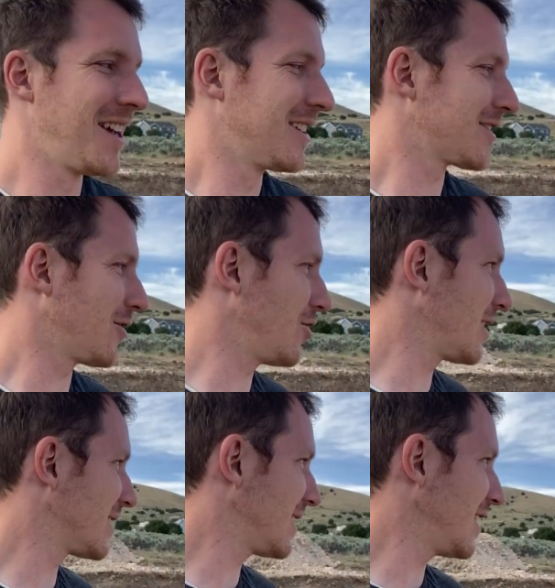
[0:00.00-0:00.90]
So you
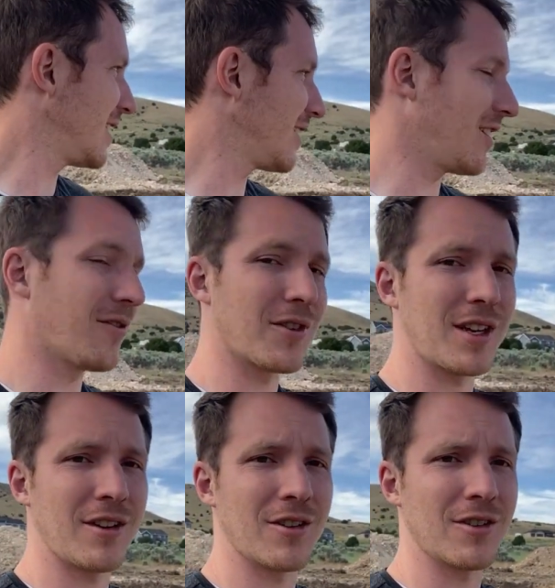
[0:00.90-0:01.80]
can see over
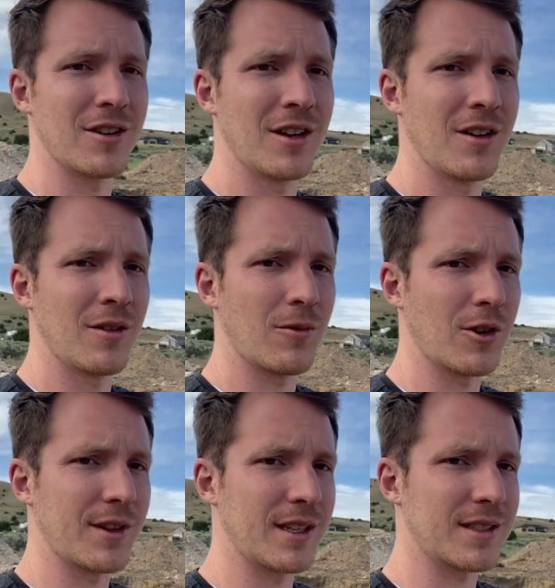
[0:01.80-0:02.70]
here where
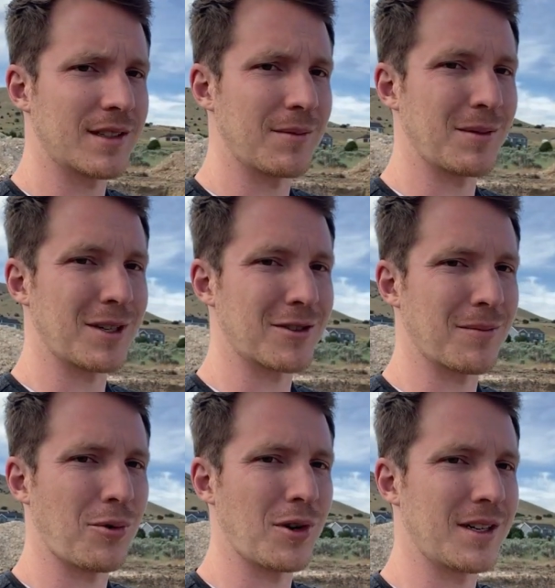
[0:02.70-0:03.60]
this, let me make sure I'm
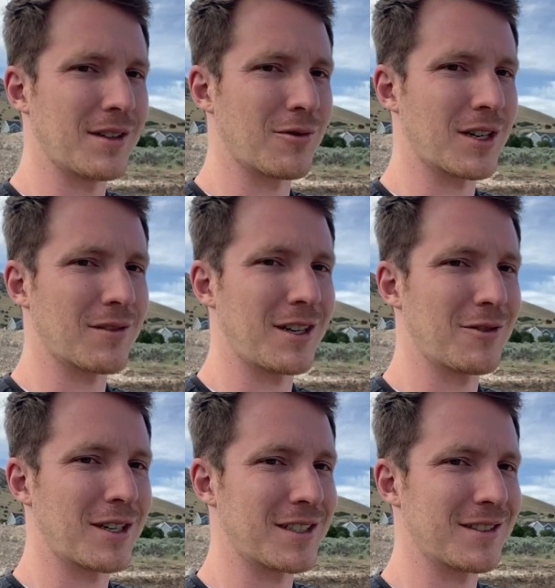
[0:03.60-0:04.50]
pointing in the right
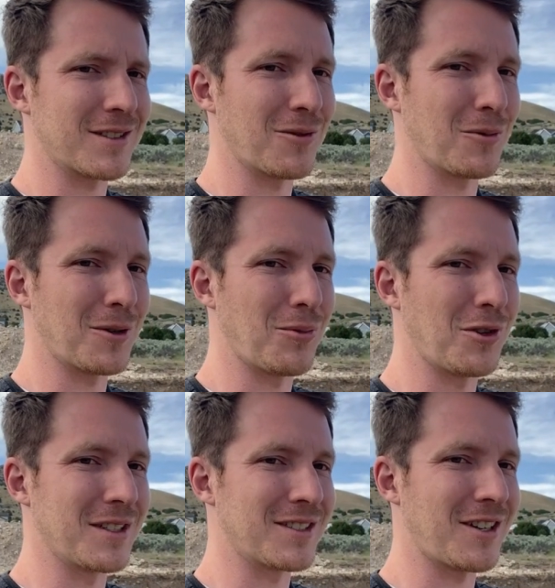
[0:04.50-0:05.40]
direction. It's a little weird
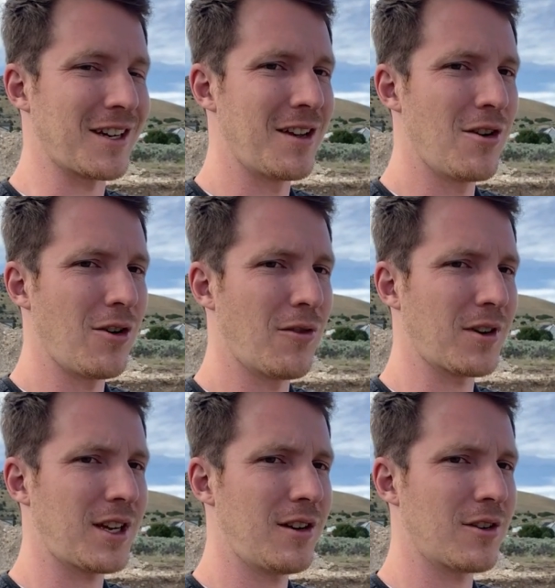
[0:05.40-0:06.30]
pointing this, sorry. Over
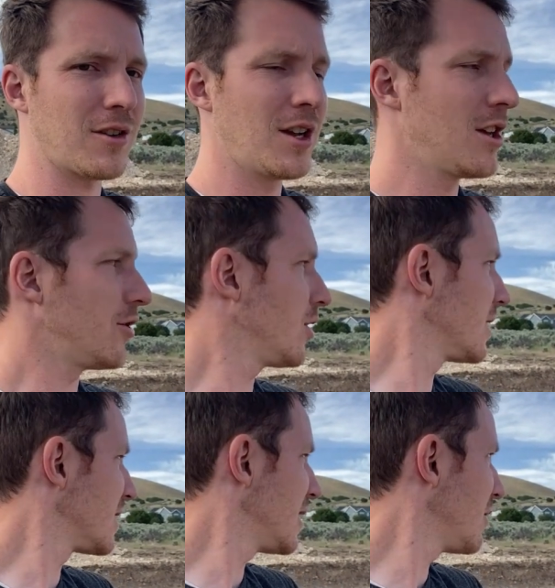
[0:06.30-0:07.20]
here, you can
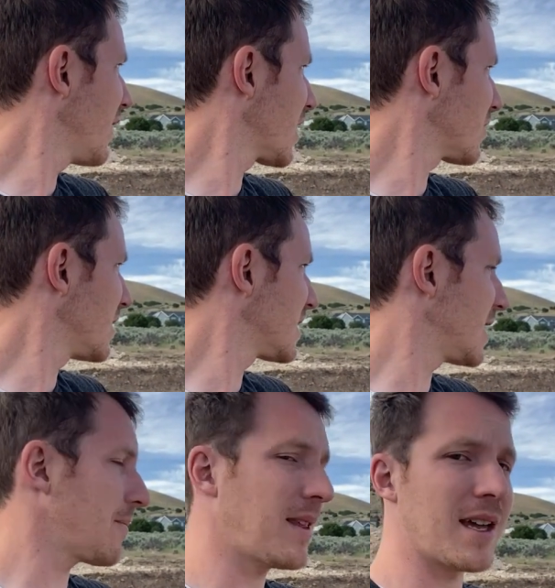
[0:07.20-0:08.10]
see we've actually
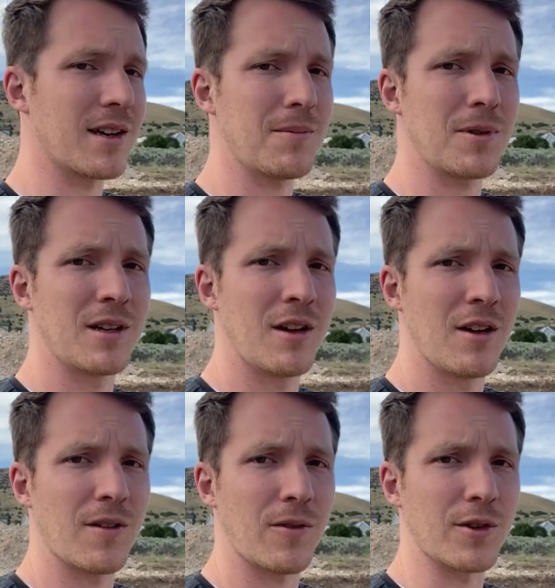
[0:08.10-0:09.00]
stepped that up
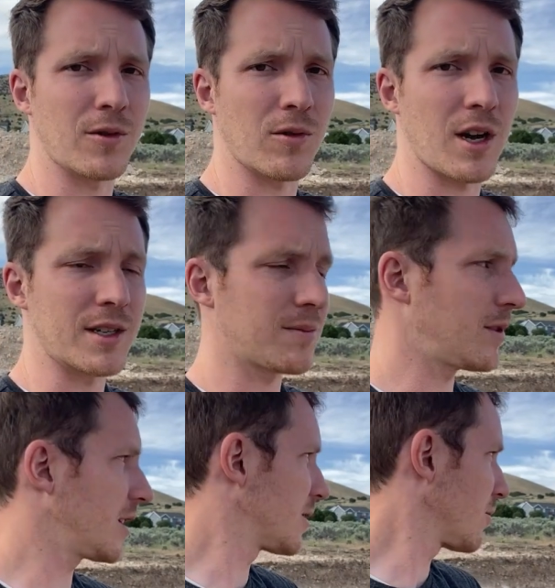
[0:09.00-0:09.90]
for the garage,
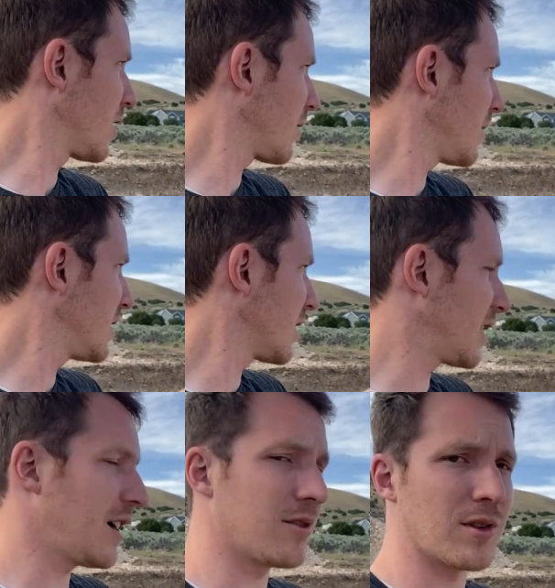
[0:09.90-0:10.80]
because we're not gonna be digging
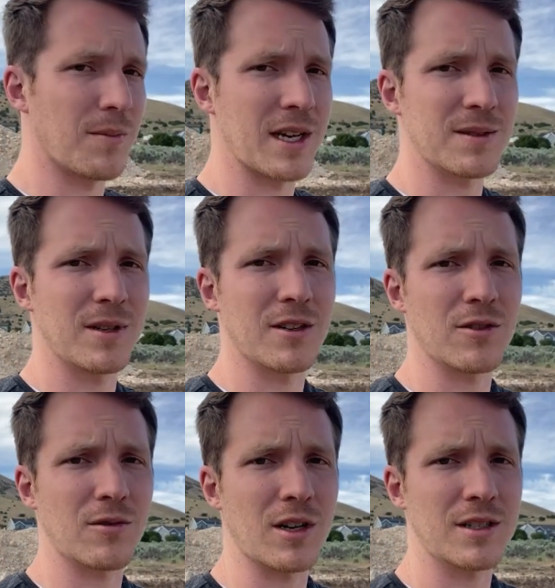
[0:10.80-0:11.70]
out and doing a basement under the
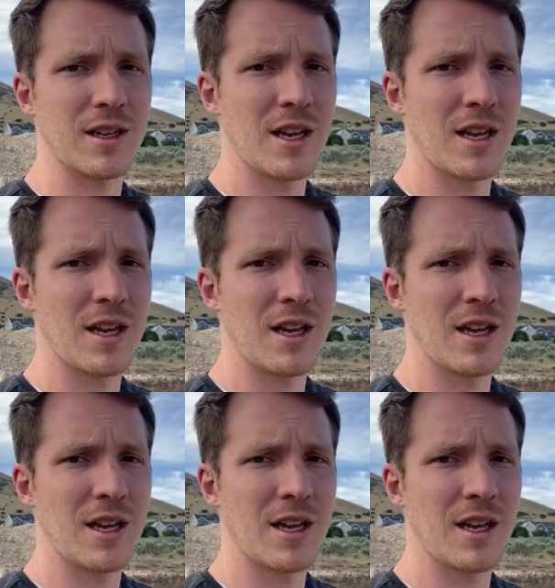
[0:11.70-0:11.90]
garage.